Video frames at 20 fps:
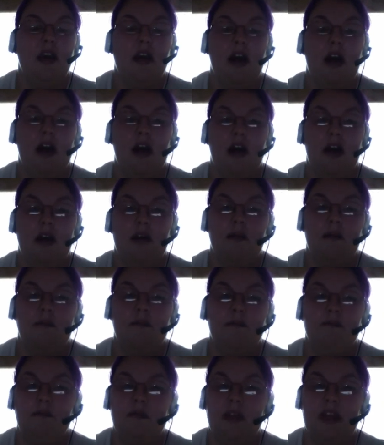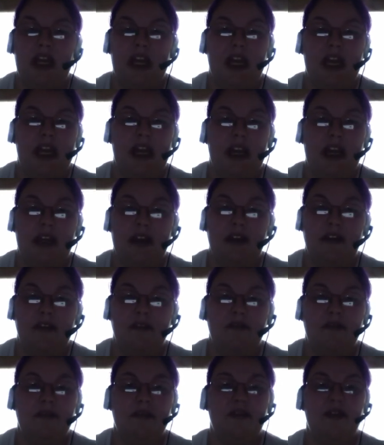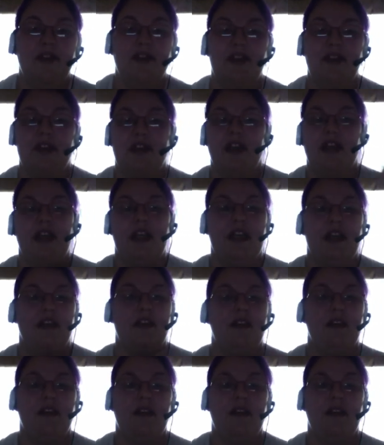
um, and just like,